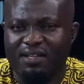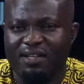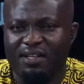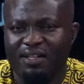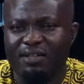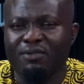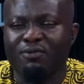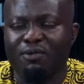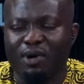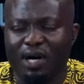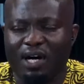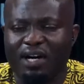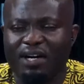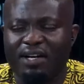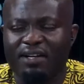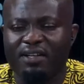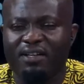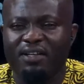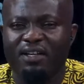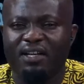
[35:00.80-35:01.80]

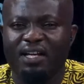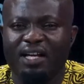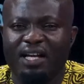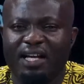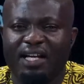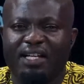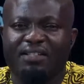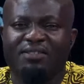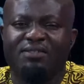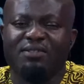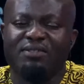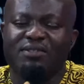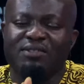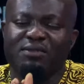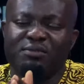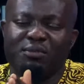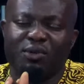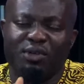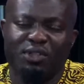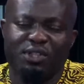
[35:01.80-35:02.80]
inquiry, and the
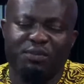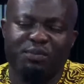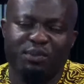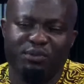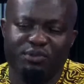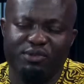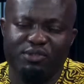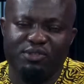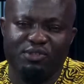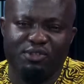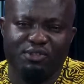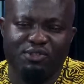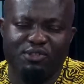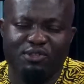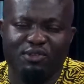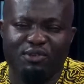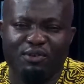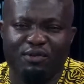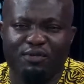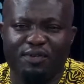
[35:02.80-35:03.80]
money be returned to the
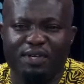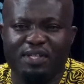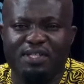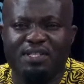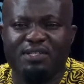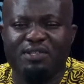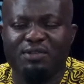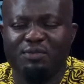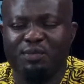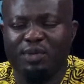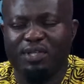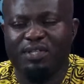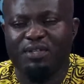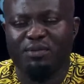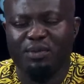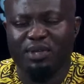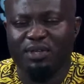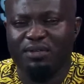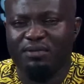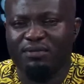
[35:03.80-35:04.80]
coffers to the
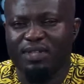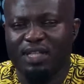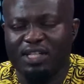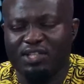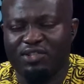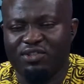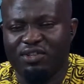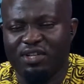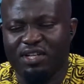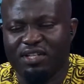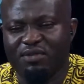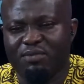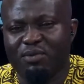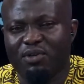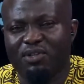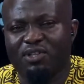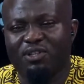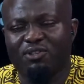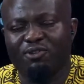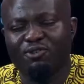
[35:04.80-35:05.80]
betterment of Nigerians.
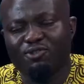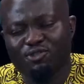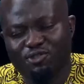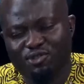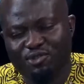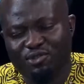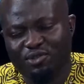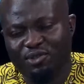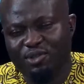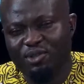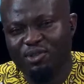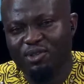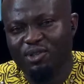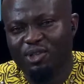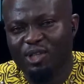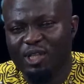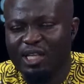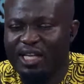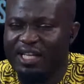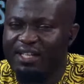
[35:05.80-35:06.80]
But it looks
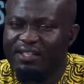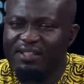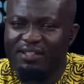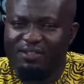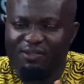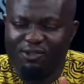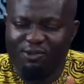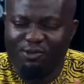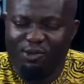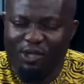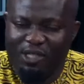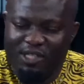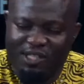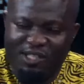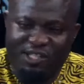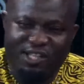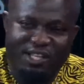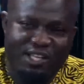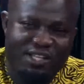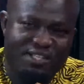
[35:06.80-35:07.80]
like Dr.
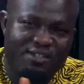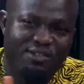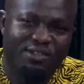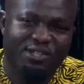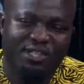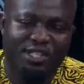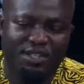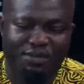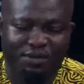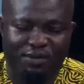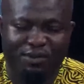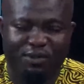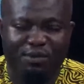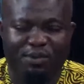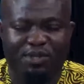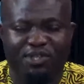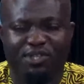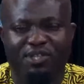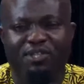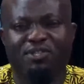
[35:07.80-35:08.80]
Aniski has already given up.
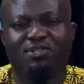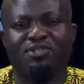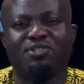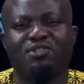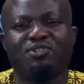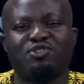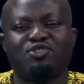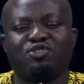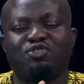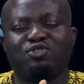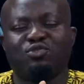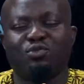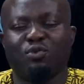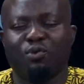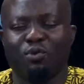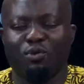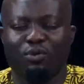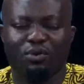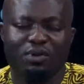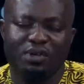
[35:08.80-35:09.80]
He's saying it's a
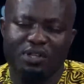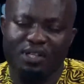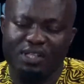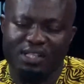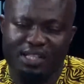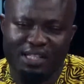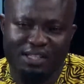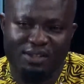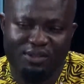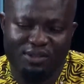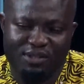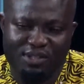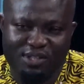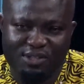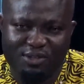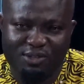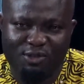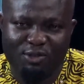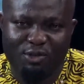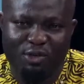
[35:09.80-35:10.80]
show and nothing is
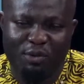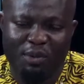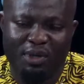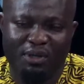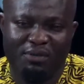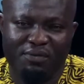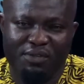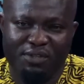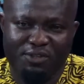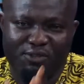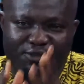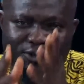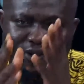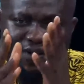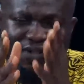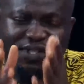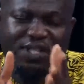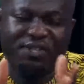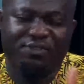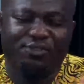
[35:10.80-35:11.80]
going to come out of it. You are
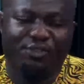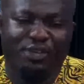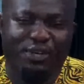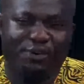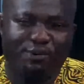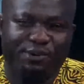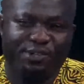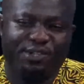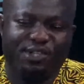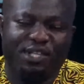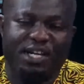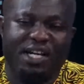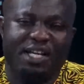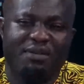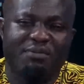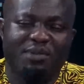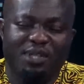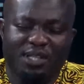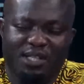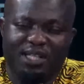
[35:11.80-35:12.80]
saying 3 weeks
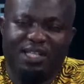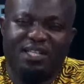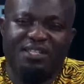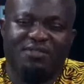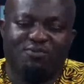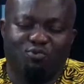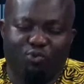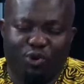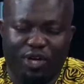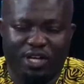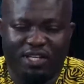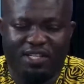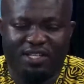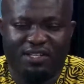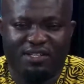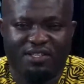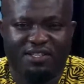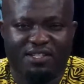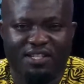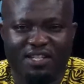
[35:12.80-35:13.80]
time, let's wait
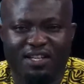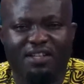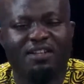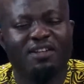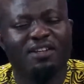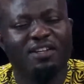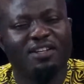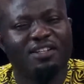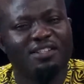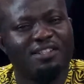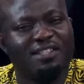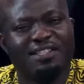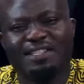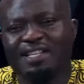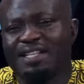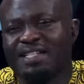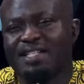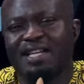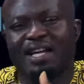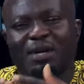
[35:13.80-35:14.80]
and see. This
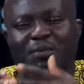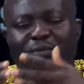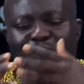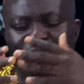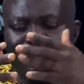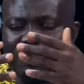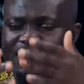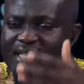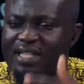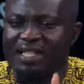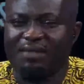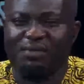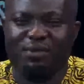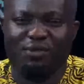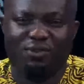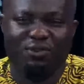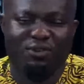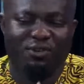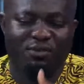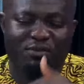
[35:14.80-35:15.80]
has happened. This has
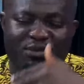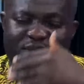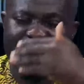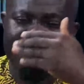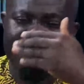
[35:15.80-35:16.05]
become